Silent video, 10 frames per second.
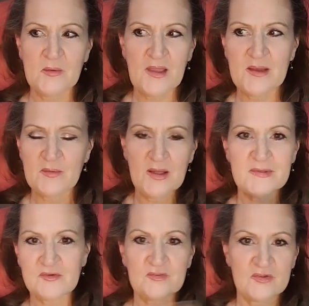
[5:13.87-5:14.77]
okay, well, I
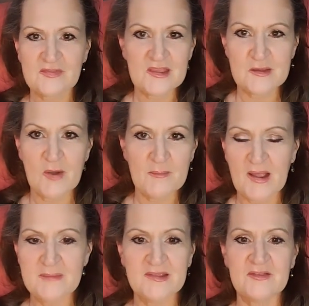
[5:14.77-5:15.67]
better start thinking about
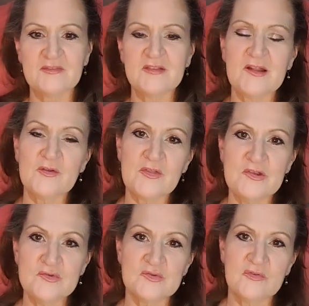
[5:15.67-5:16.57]
mine because it's later
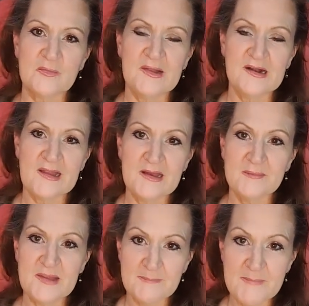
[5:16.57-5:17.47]
than usual for me today to
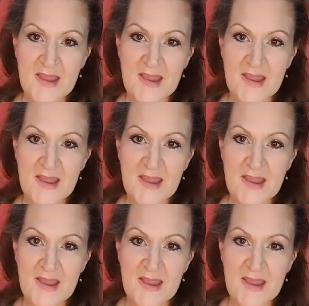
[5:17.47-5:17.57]
be